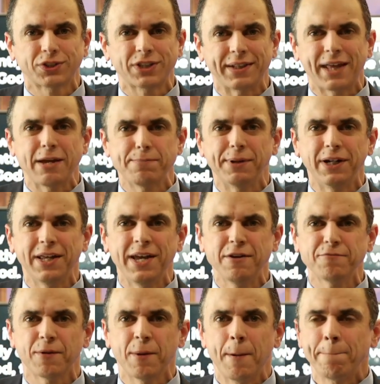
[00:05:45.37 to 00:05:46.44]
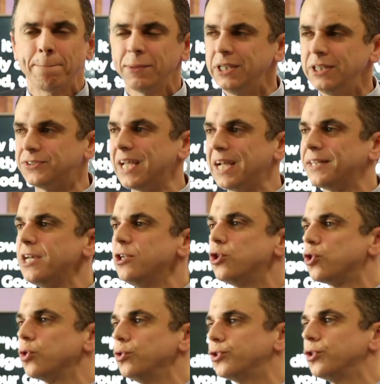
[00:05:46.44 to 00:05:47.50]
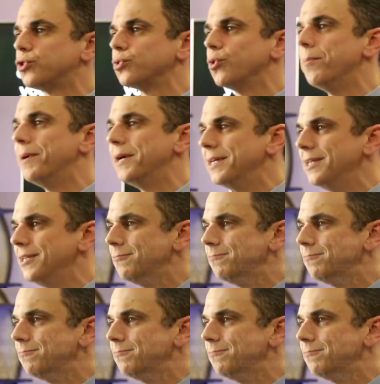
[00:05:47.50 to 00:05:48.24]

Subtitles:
that they believe is that they choose to obey.